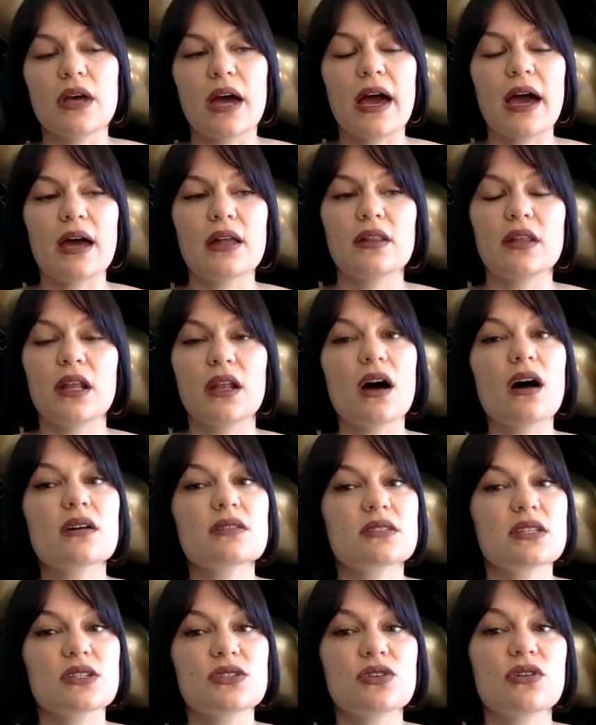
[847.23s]
And the
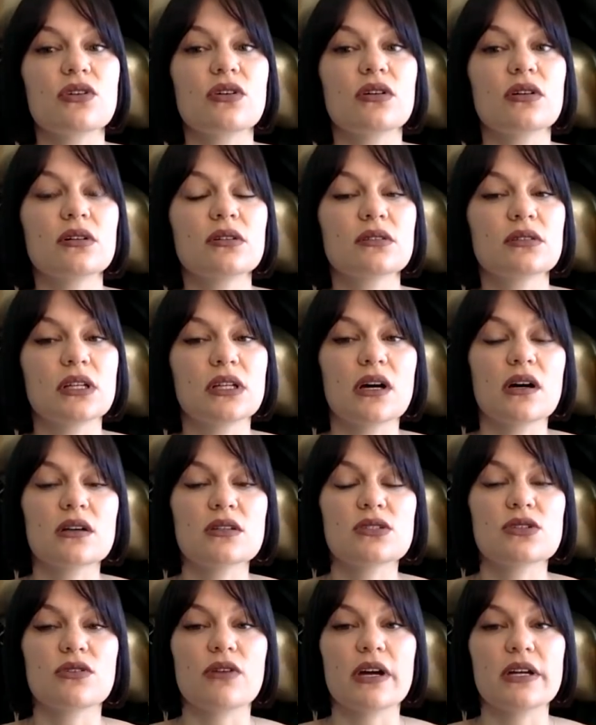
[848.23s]
last tour
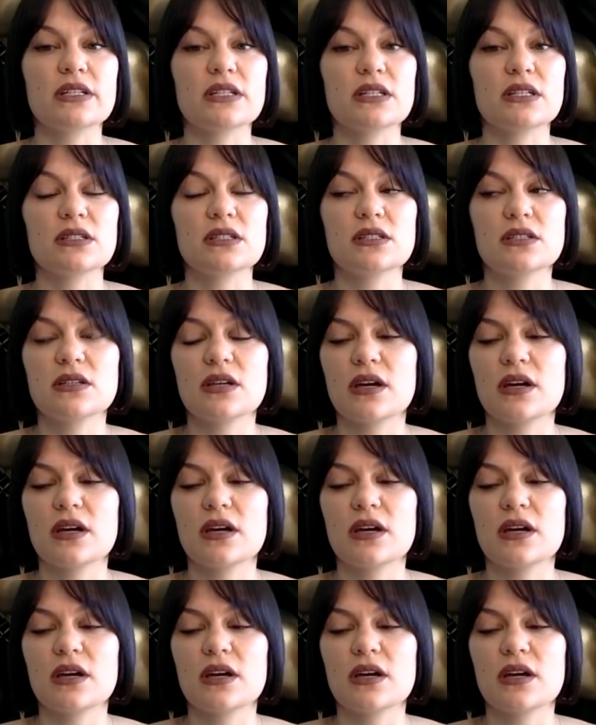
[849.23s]
I did,